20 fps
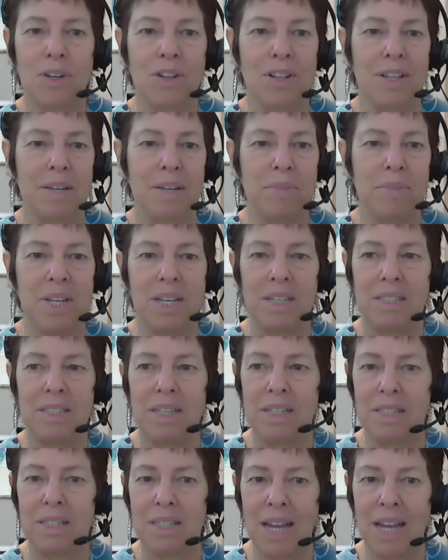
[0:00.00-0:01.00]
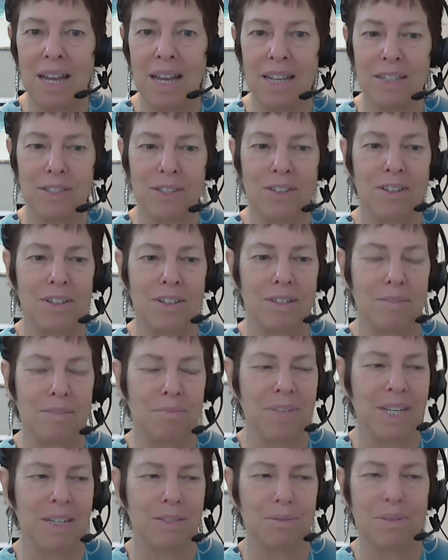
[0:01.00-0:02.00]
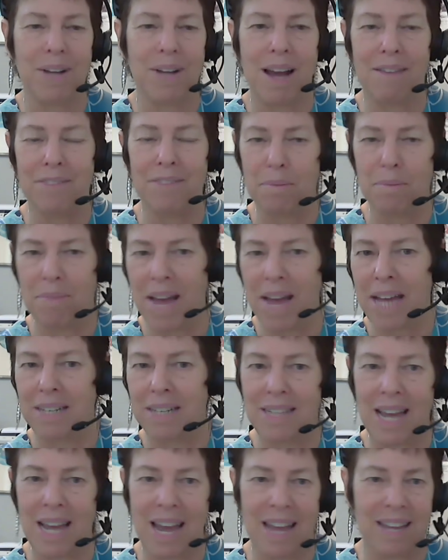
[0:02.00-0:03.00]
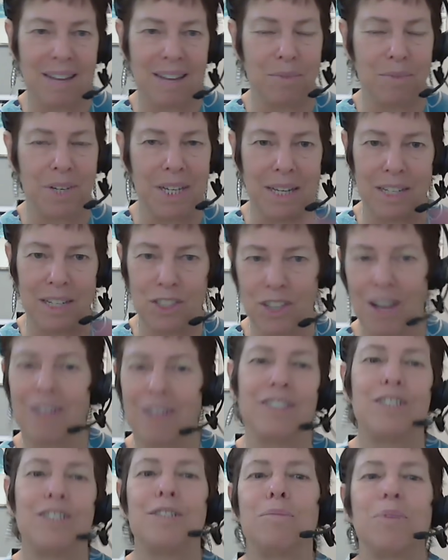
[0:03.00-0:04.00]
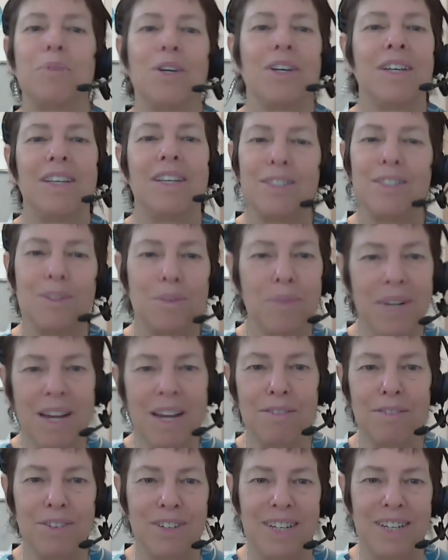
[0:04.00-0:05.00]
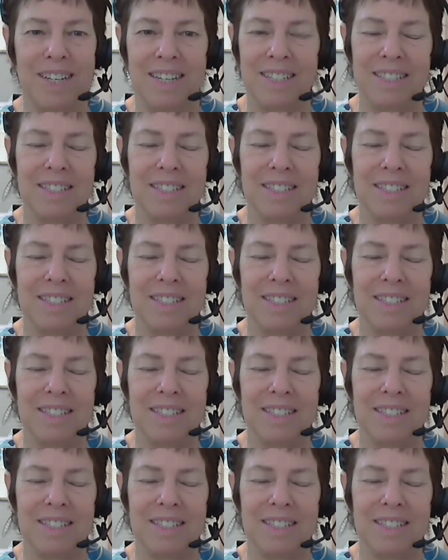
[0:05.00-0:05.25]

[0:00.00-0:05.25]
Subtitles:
and because it tastes good and because we're having a bad day and we need chocolate chip cookies or whatever it is.